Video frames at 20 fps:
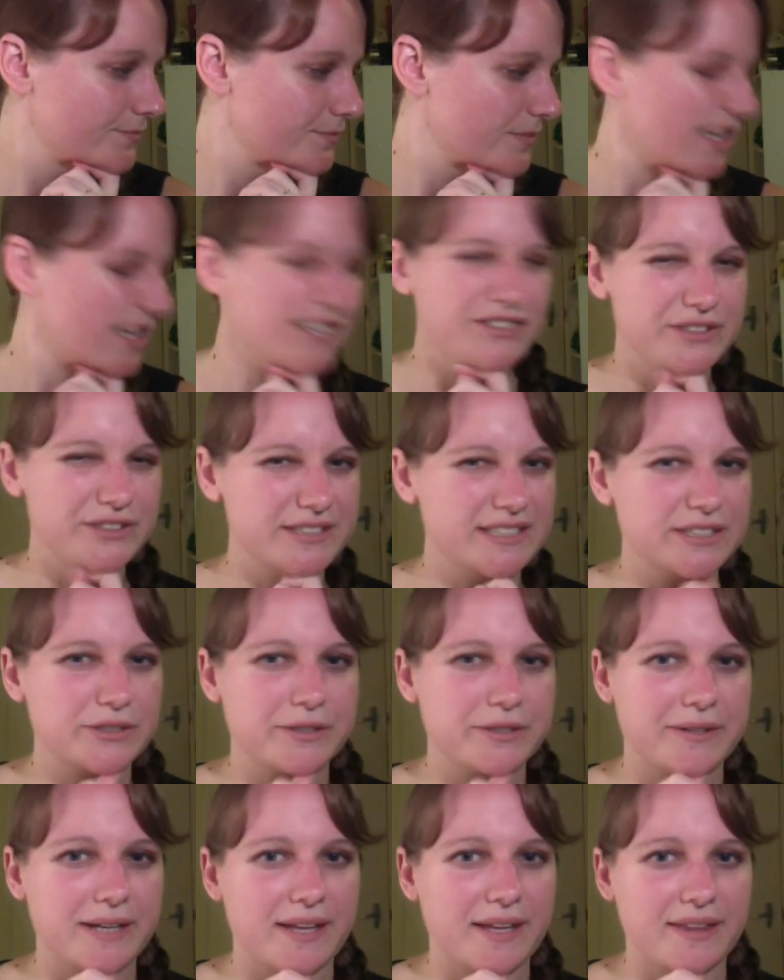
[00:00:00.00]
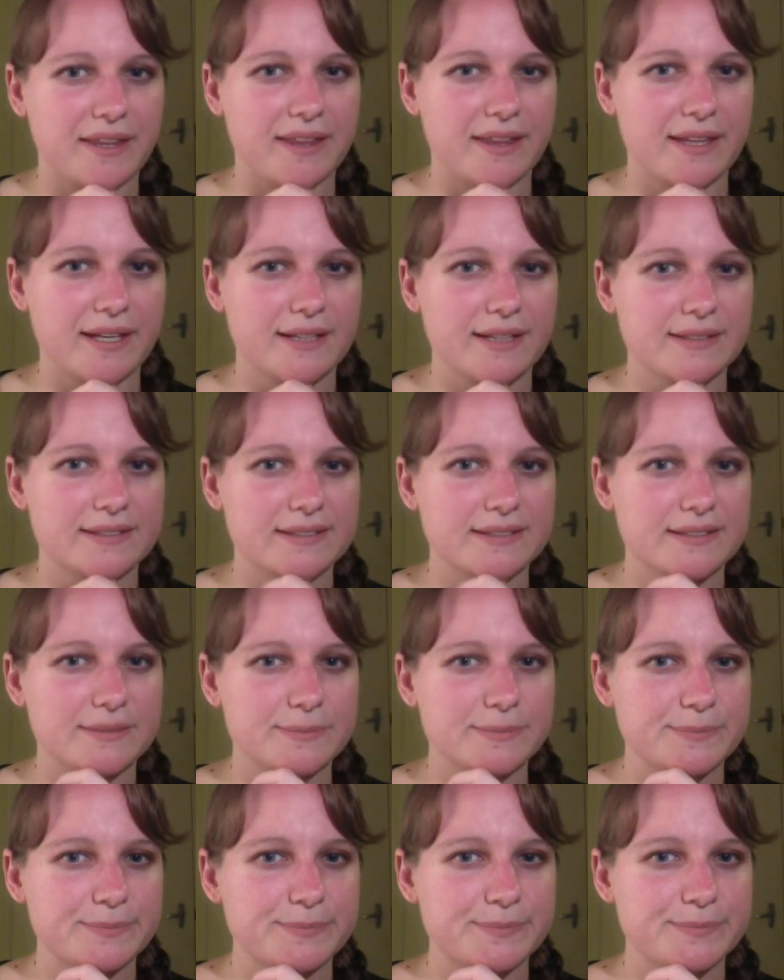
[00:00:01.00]
I do still grid other things.
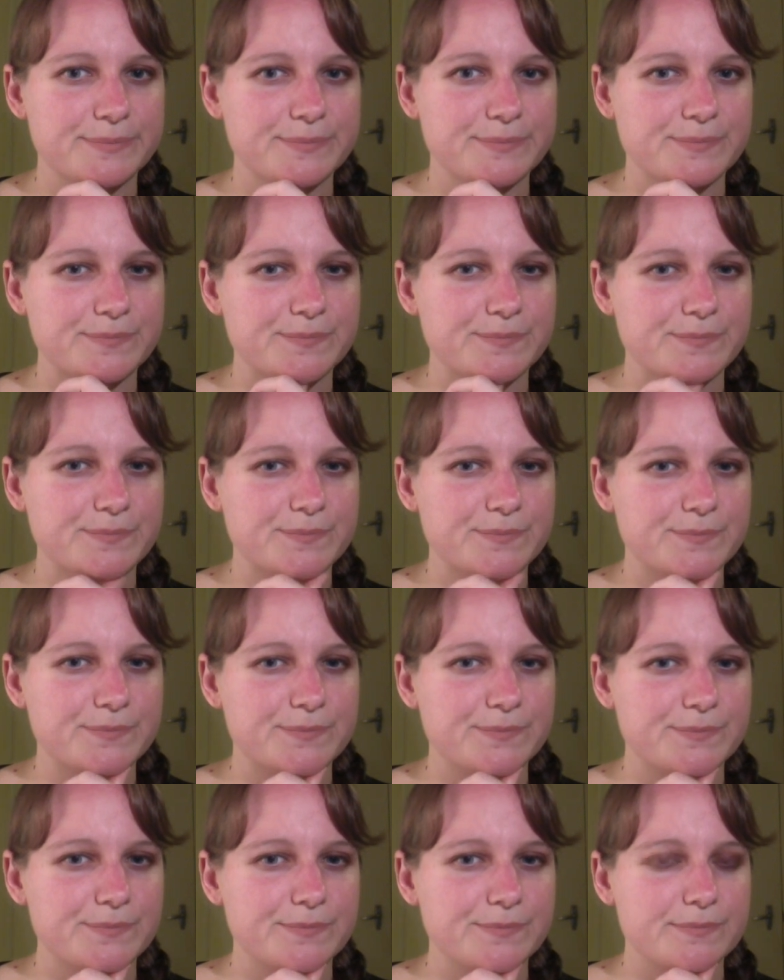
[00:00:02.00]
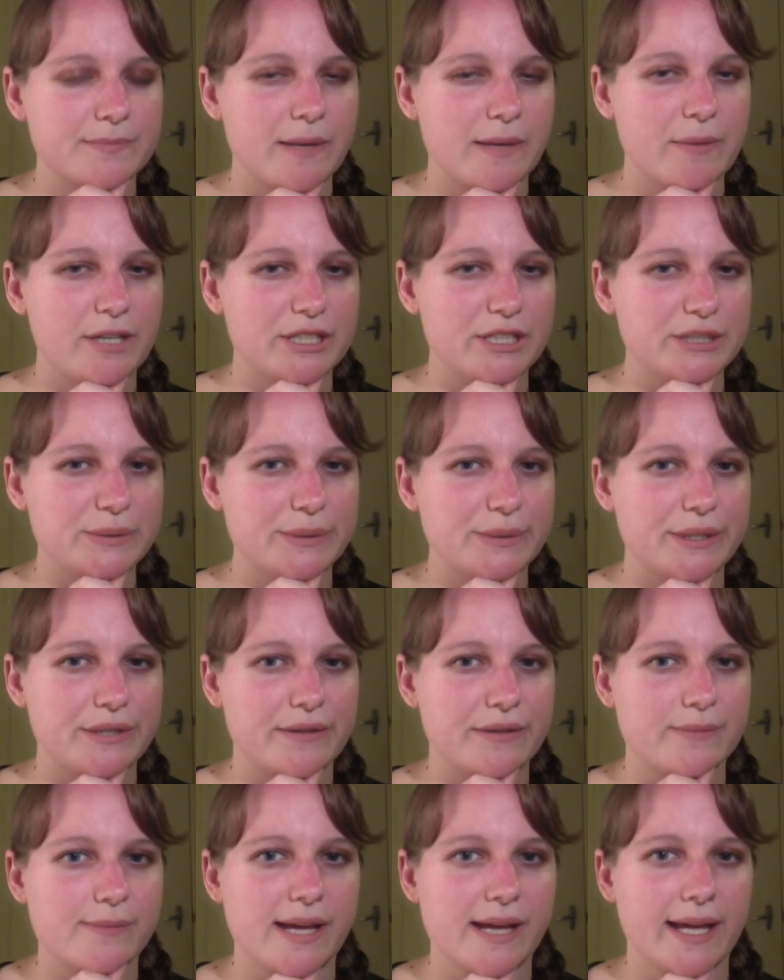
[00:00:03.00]
Maybe I just won't
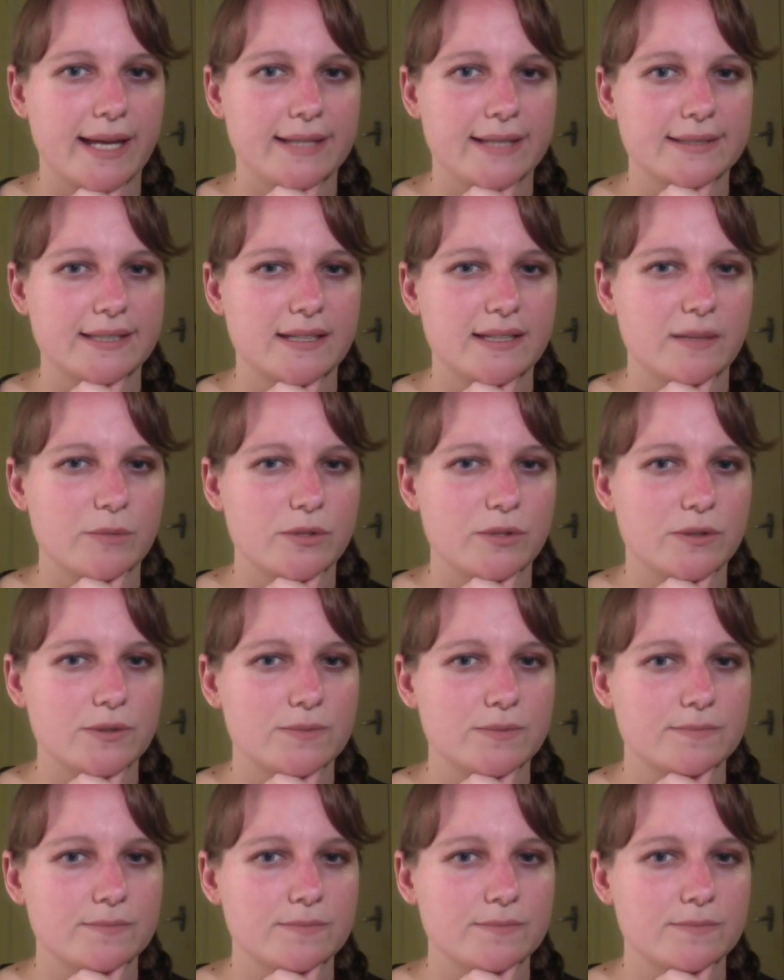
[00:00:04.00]
grid my heads anymore.